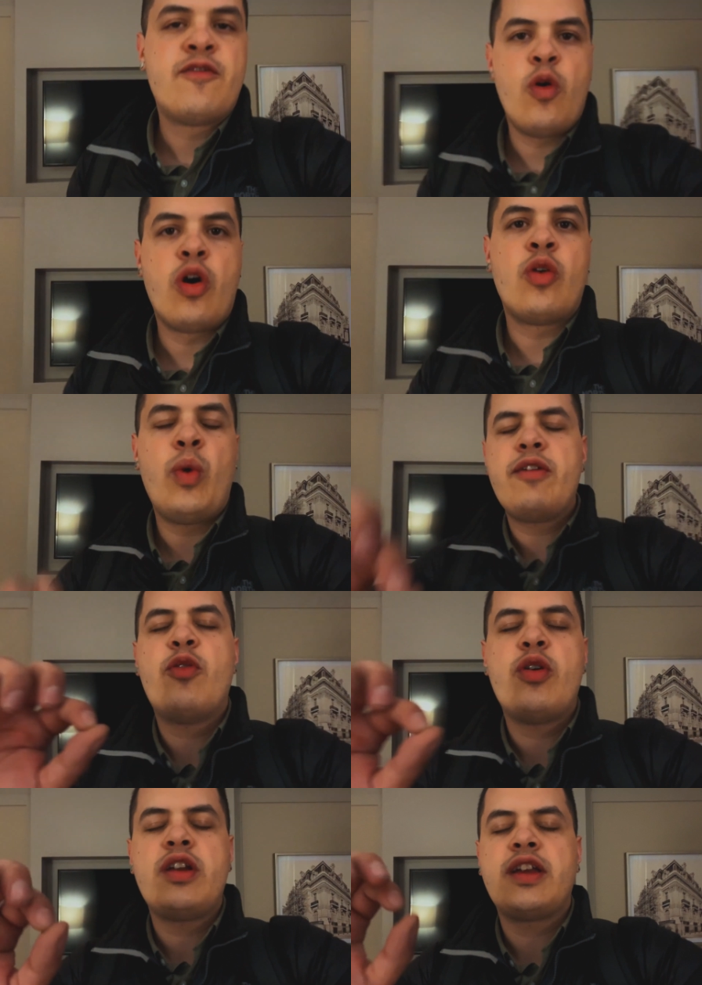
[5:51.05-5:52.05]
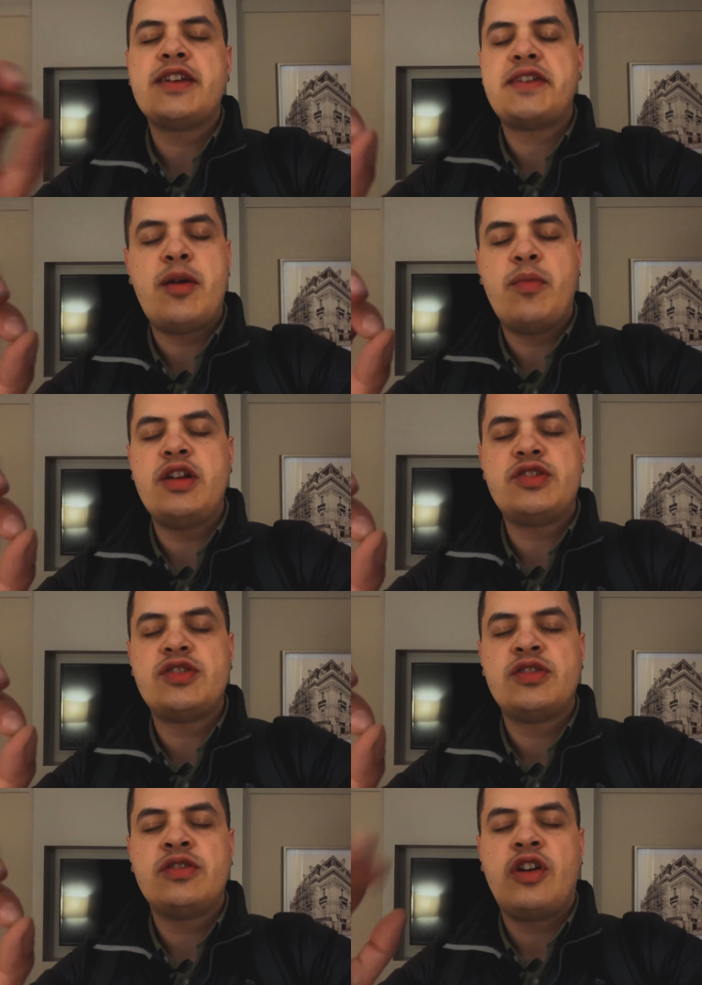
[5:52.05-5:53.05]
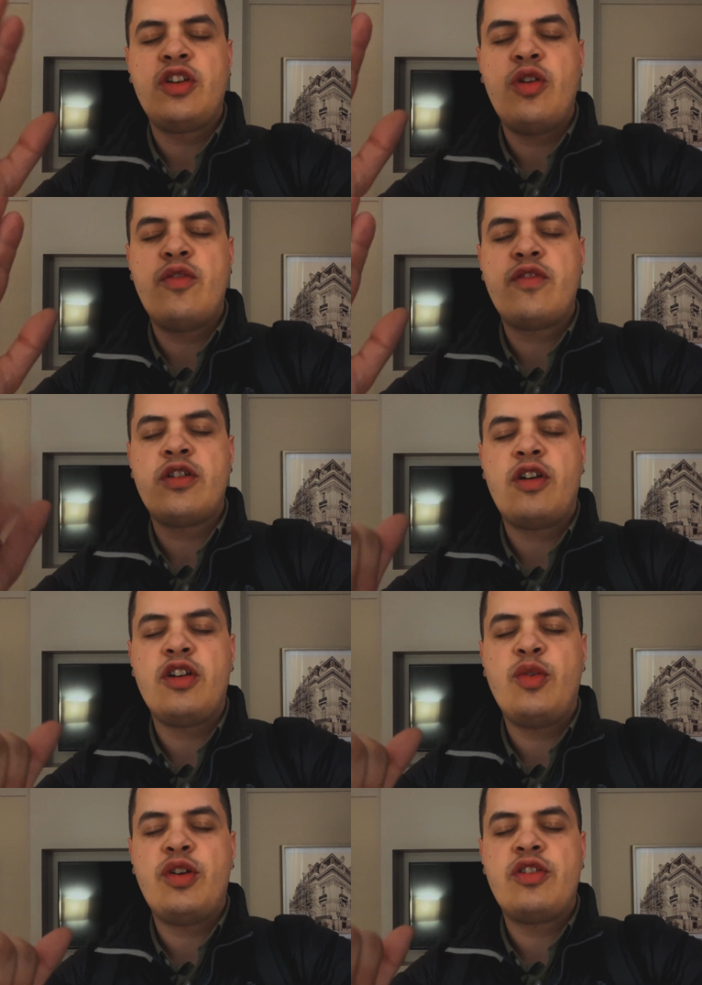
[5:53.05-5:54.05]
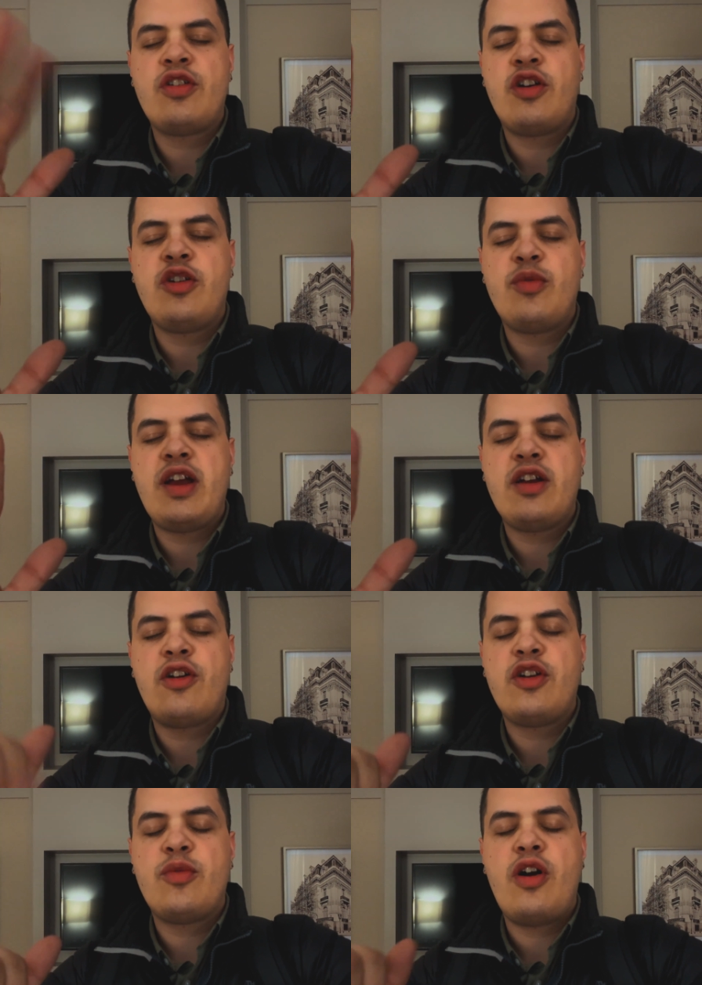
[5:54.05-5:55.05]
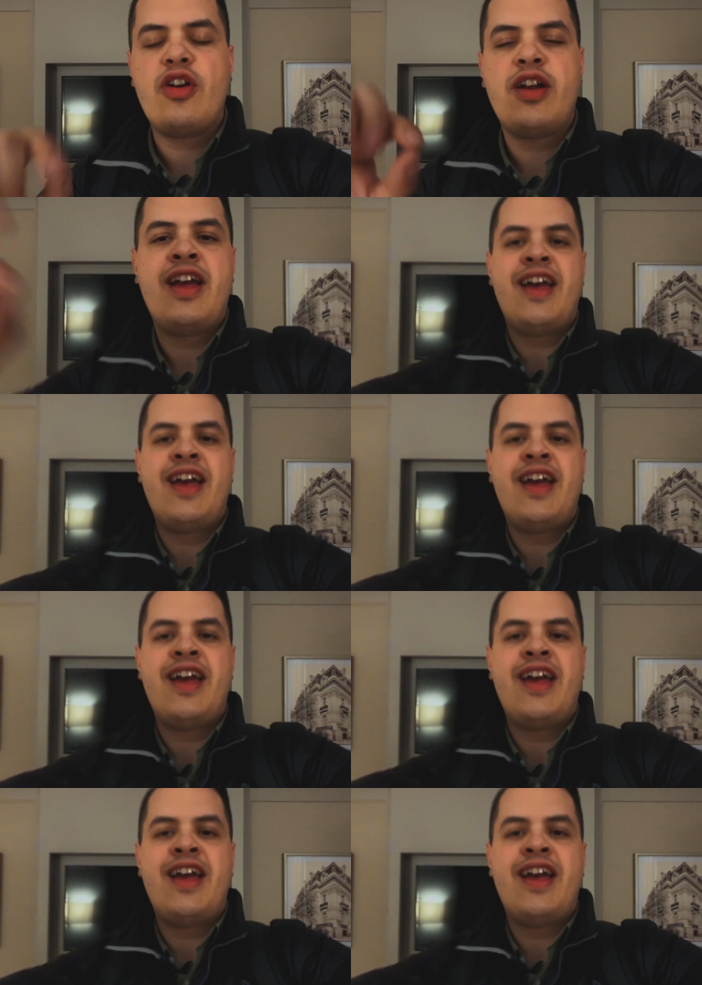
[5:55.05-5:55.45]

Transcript: For, wait for it, guess how much? Are you over? Are you under? Are you right? Are you wrong?